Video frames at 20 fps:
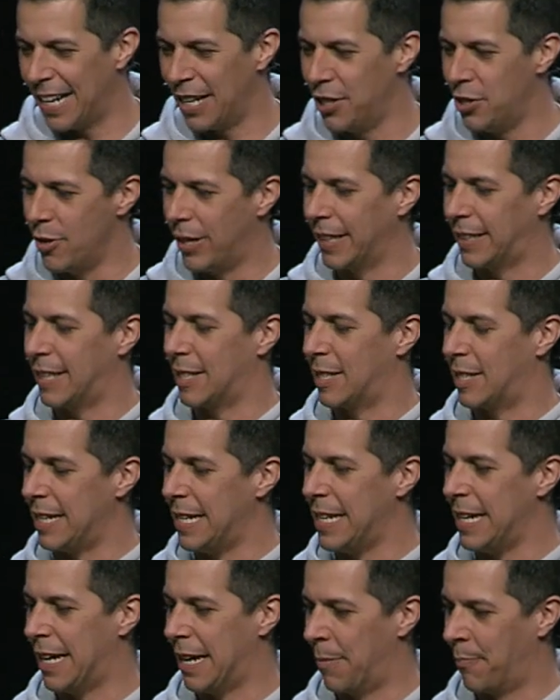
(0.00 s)
and you get to
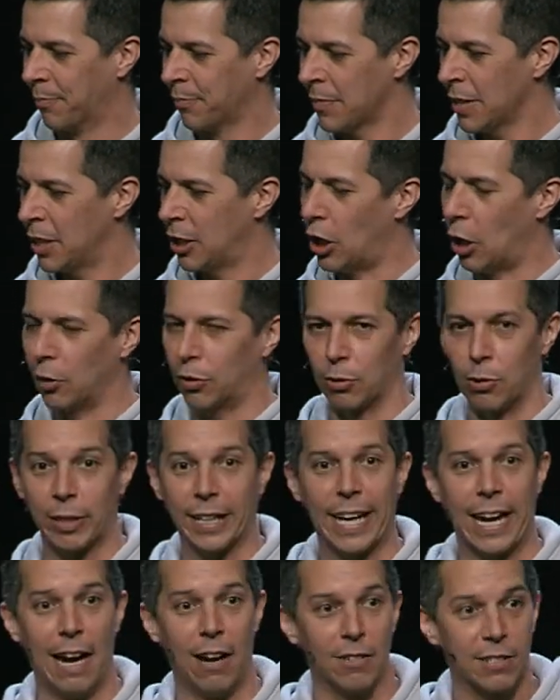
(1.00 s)
see him go through
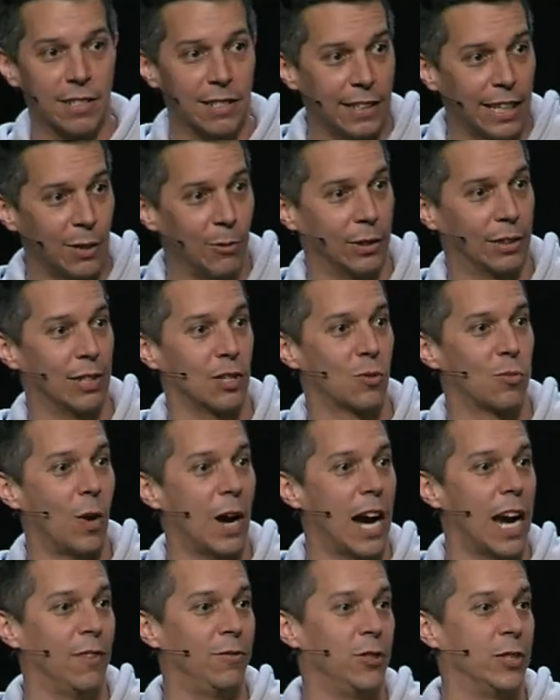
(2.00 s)
counseling with his wife.